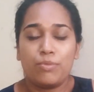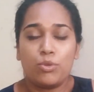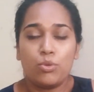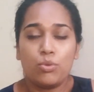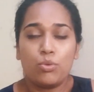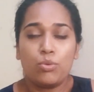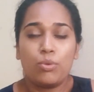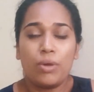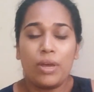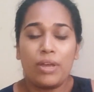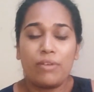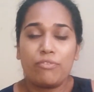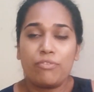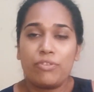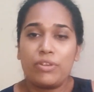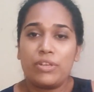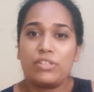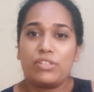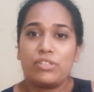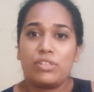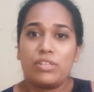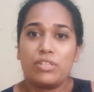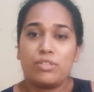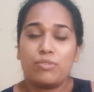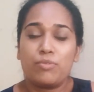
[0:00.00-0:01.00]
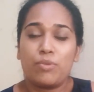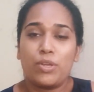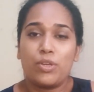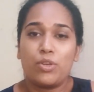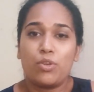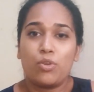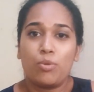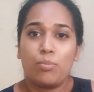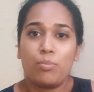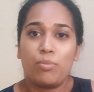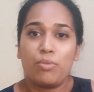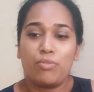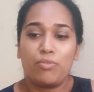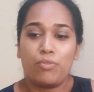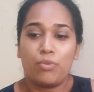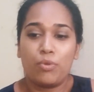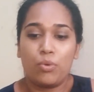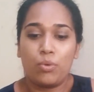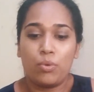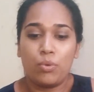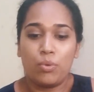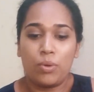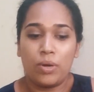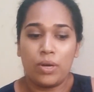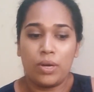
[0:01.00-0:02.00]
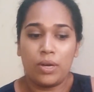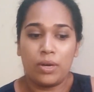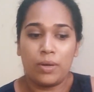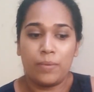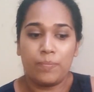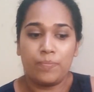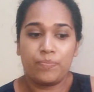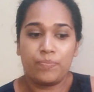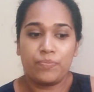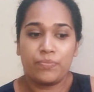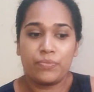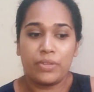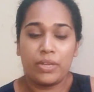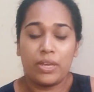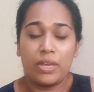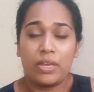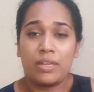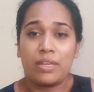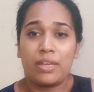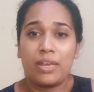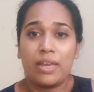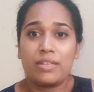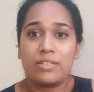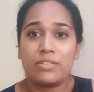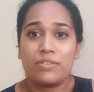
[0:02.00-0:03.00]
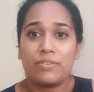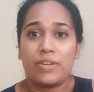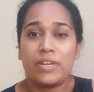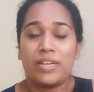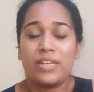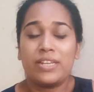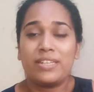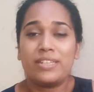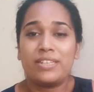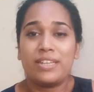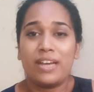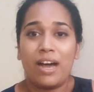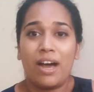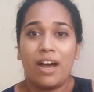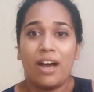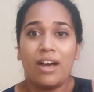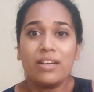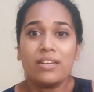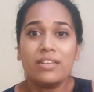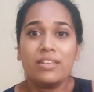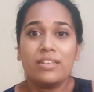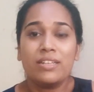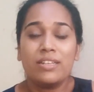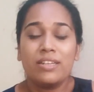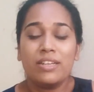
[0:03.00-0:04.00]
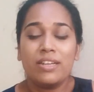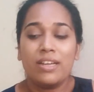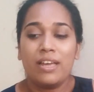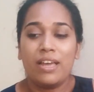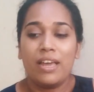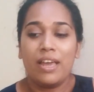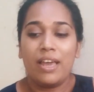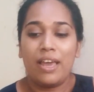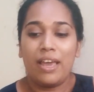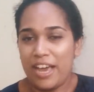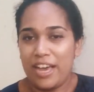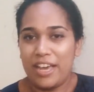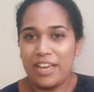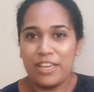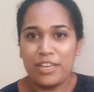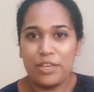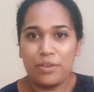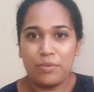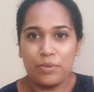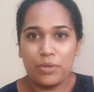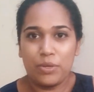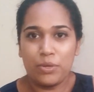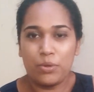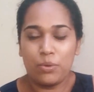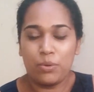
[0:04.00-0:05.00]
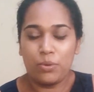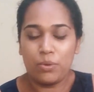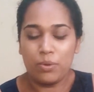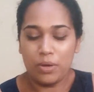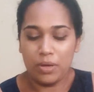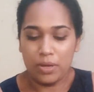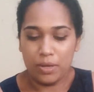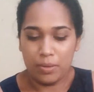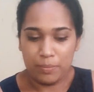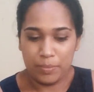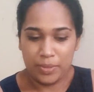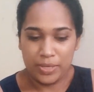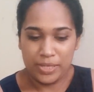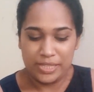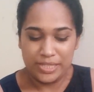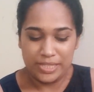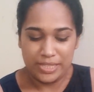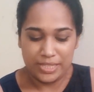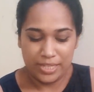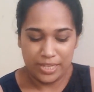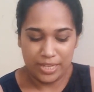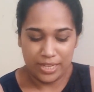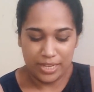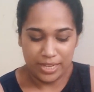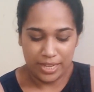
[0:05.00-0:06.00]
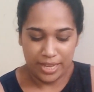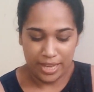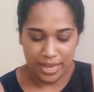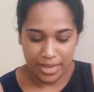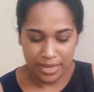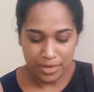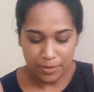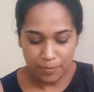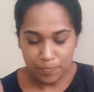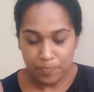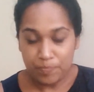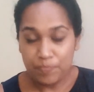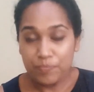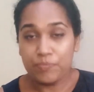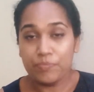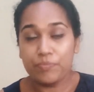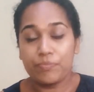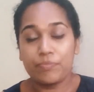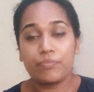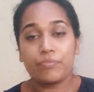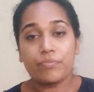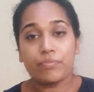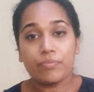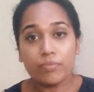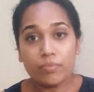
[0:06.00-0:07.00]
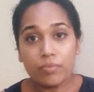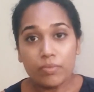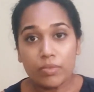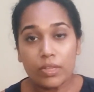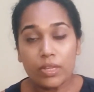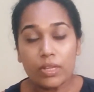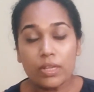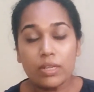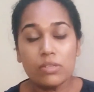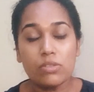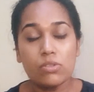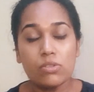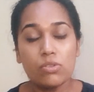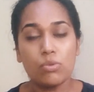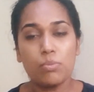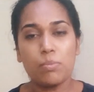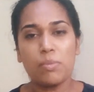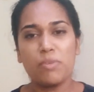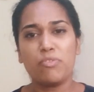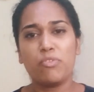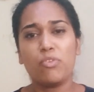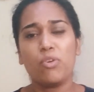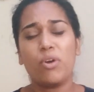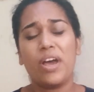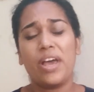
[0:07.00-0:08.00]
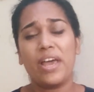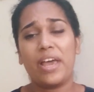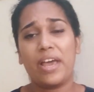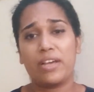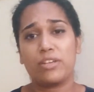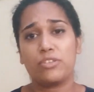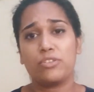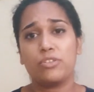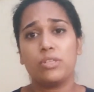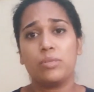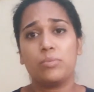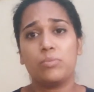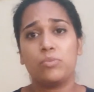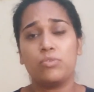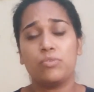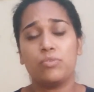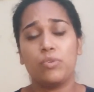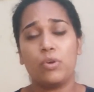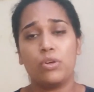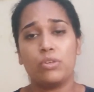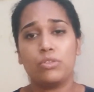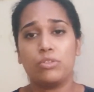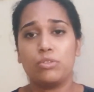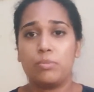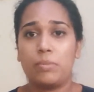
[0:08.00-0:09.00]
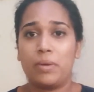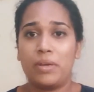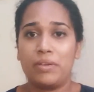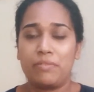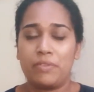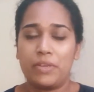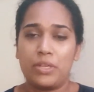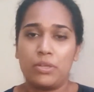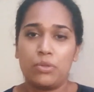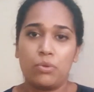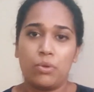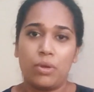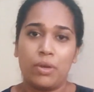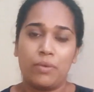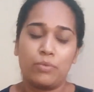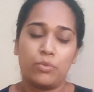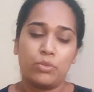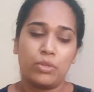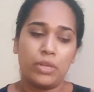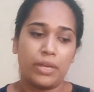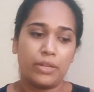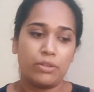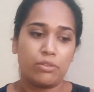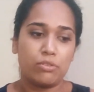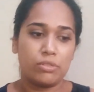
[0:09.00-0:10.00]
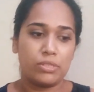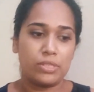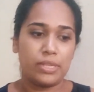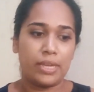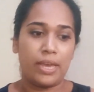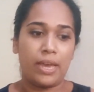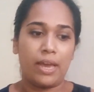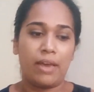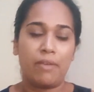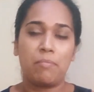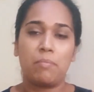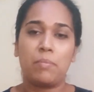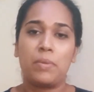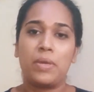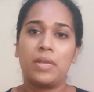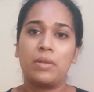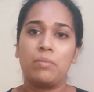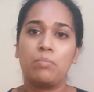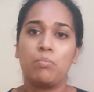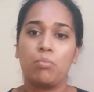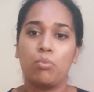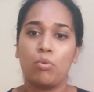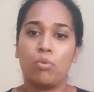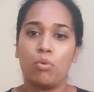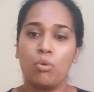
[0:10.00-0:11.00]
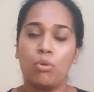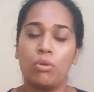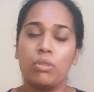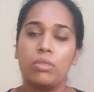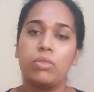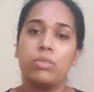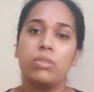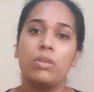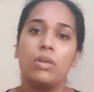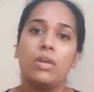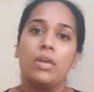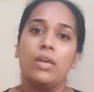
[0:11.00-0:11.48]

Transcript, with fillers: do and finish this video before it gets really dark. Yeah, here we go, me sitting again. So before I actually move on to my video, I would like to say I've been both